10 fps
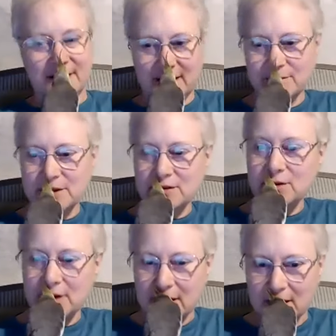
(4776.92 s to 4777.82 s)

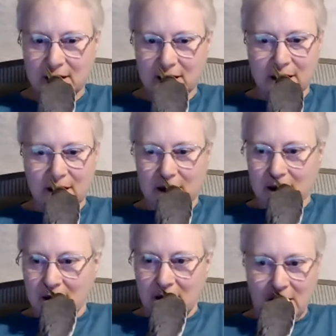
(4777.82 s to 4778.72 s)
absolutely.
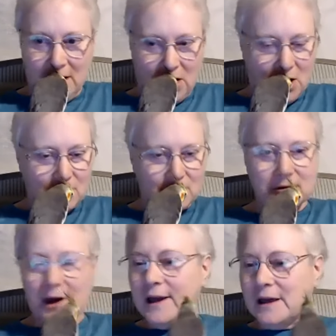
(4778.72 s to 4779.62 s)
All
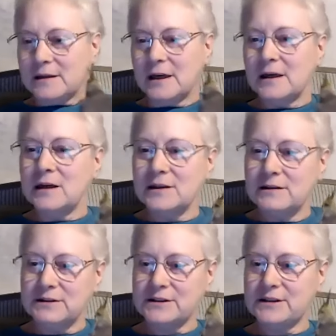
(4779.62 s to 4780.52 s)
right
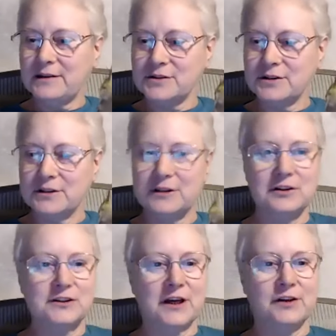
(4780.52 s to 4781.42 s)
this sounds good.
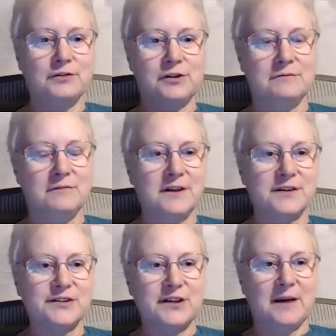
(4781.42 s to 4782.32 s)
Looks like you,
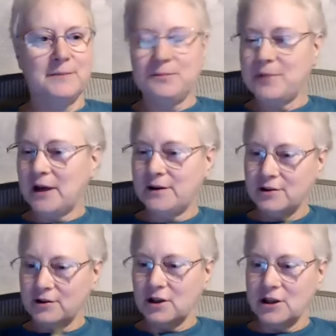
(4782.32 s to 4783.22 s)
Sam and Bennett
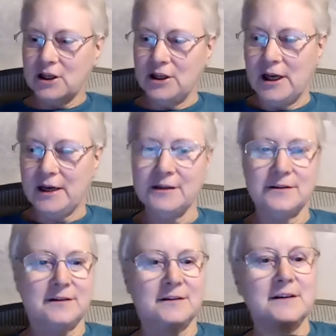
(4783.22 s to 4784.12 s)
are going to
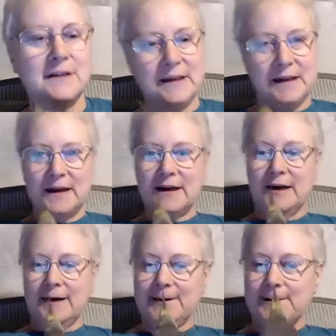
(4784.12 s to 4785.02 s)
connect.
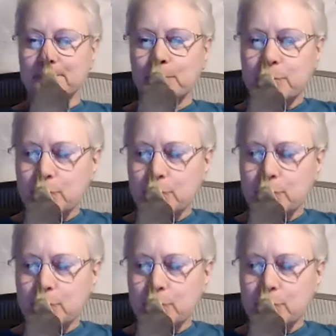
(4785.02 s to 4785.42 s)
Um,